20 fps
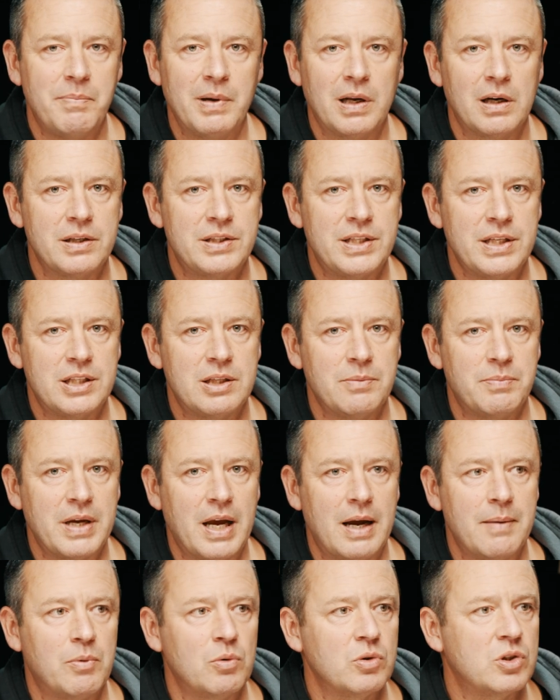ability to be
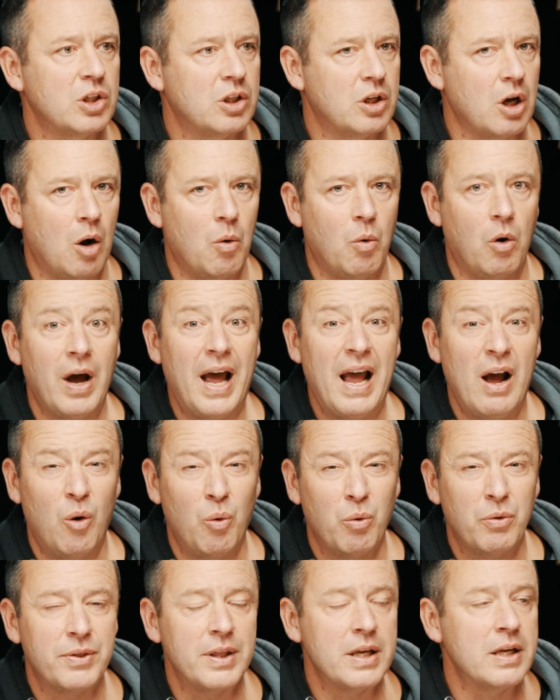able to go
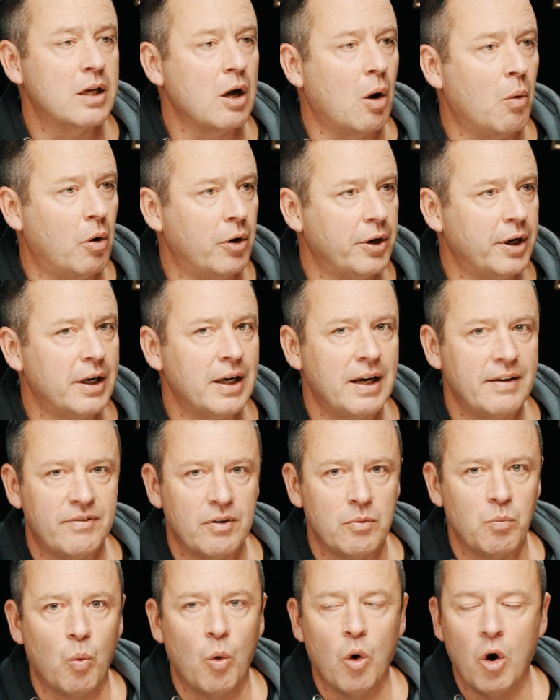on and live
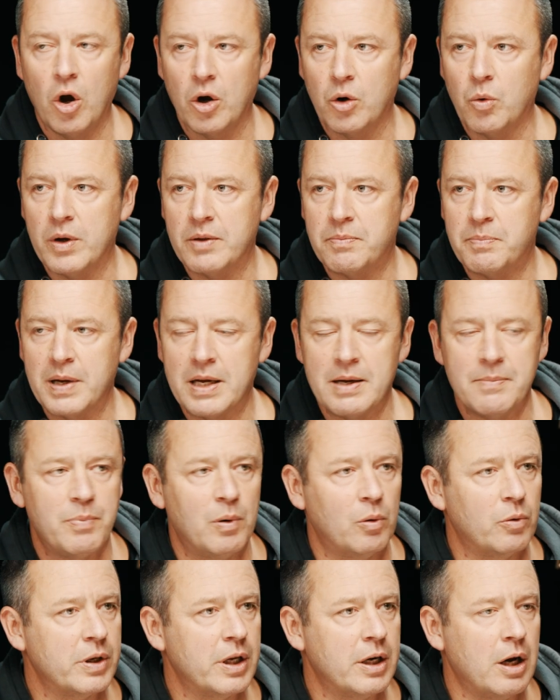and work with
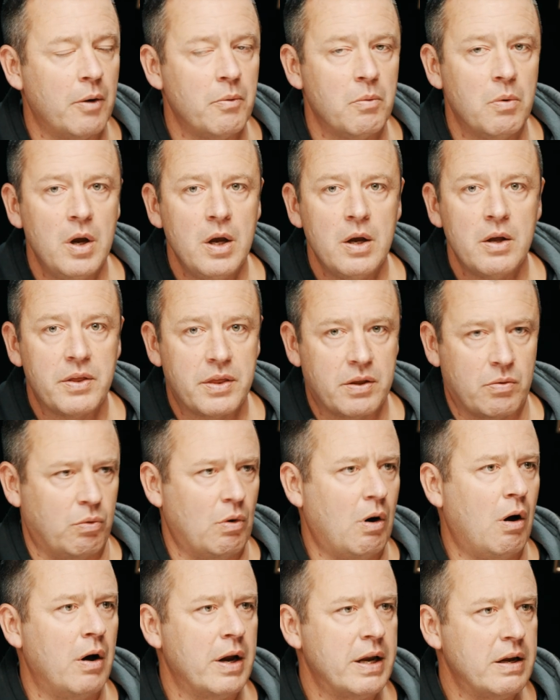people, you know,
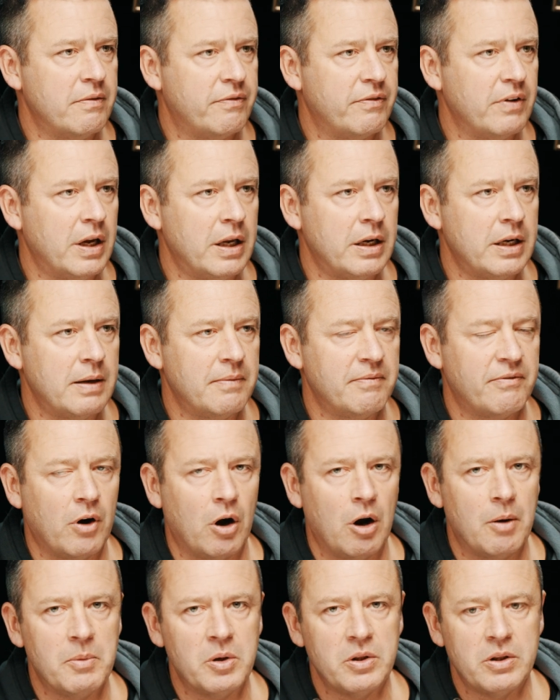thrive in the
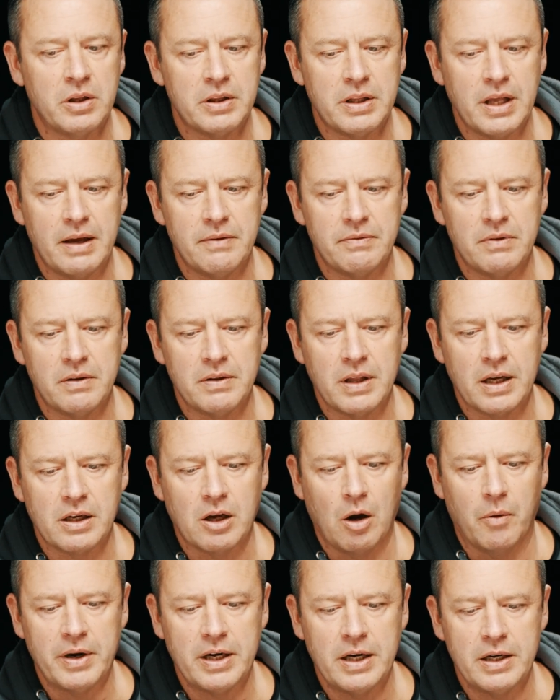environment that they're
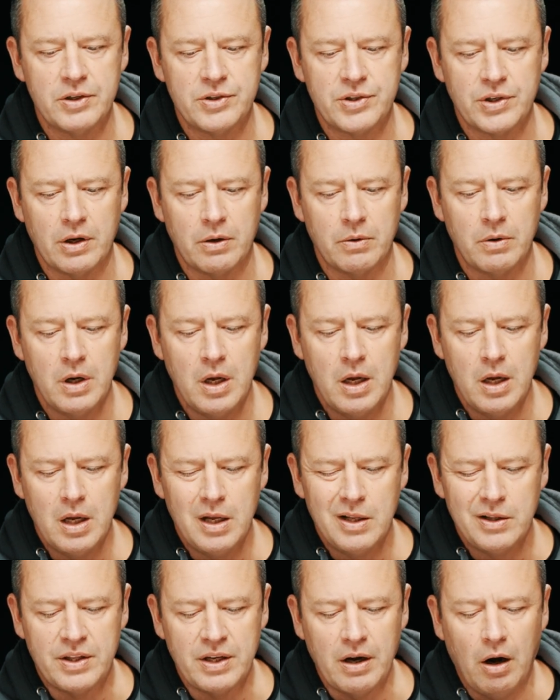going into.
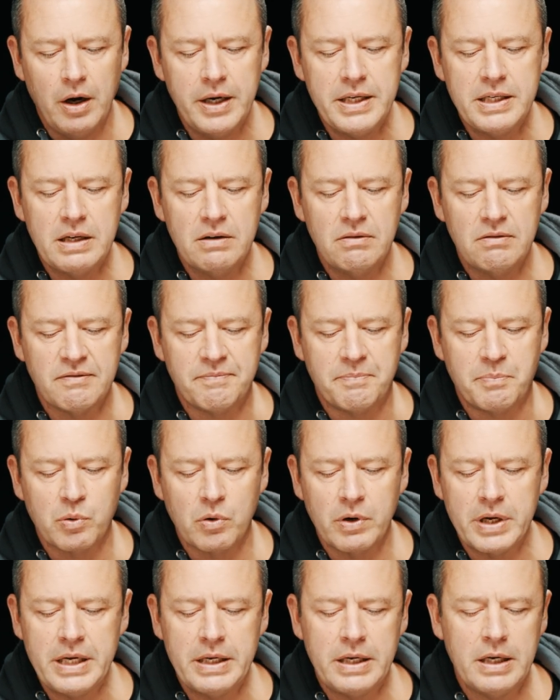The idea of
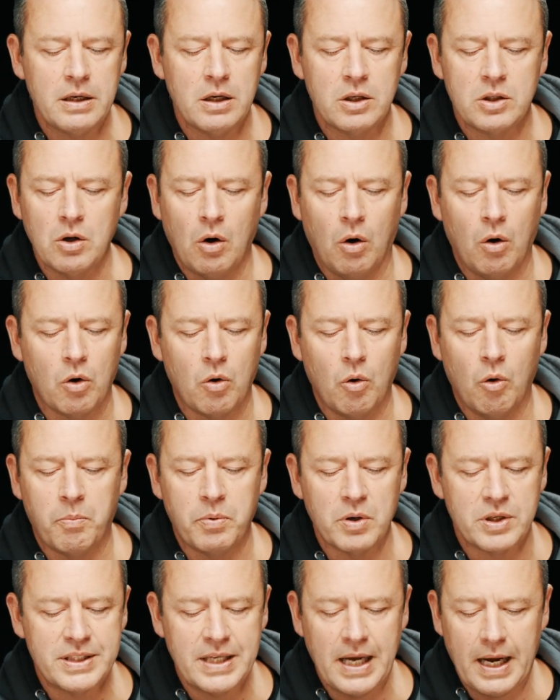breeding a dog or
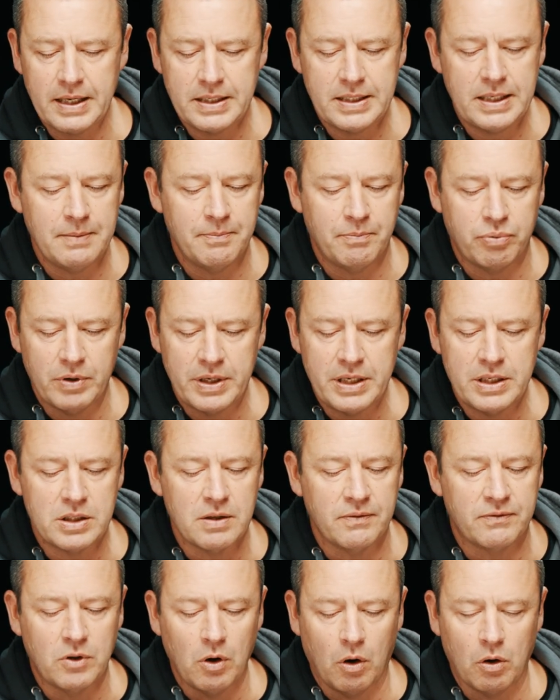protecting breeds
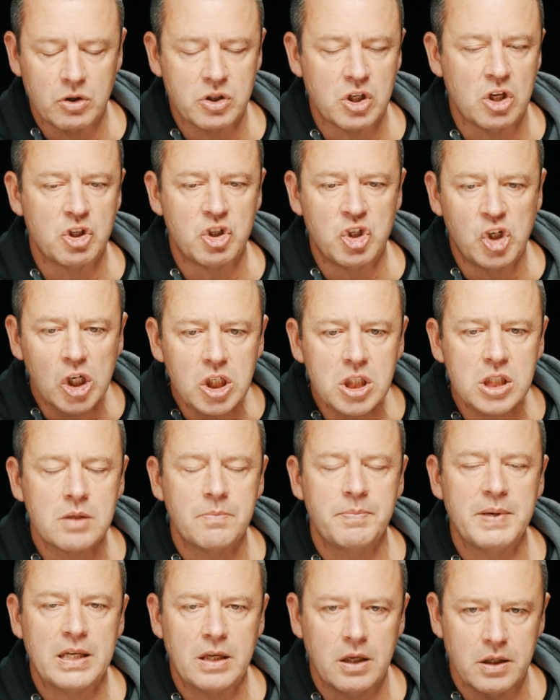of dogs
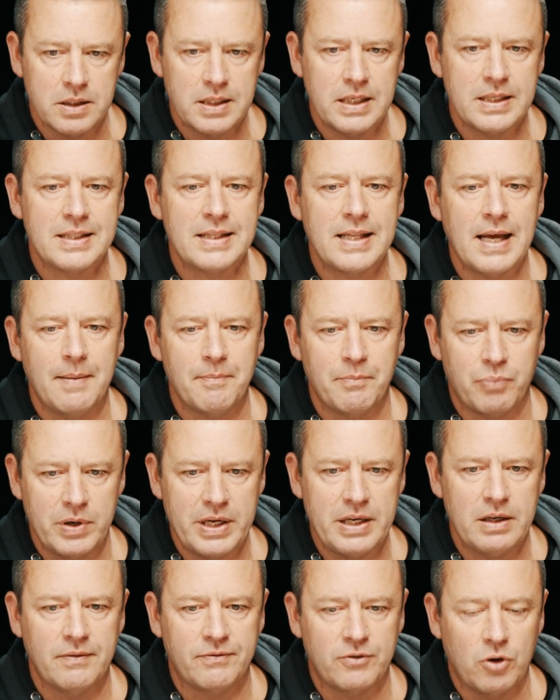just because it's that
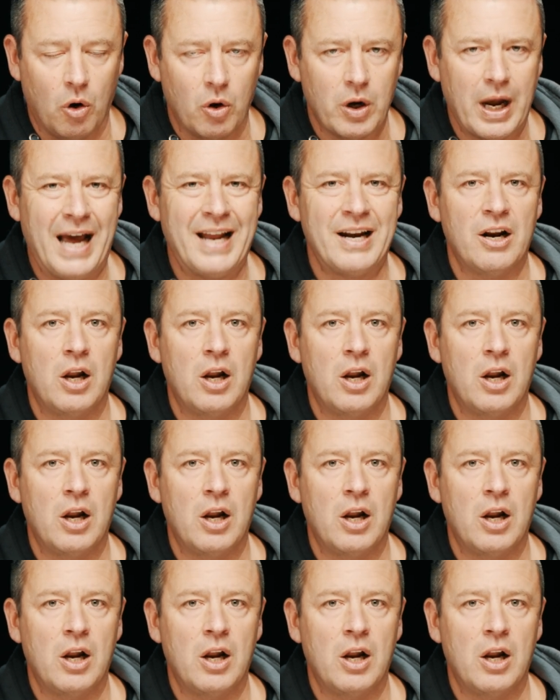breed of dog and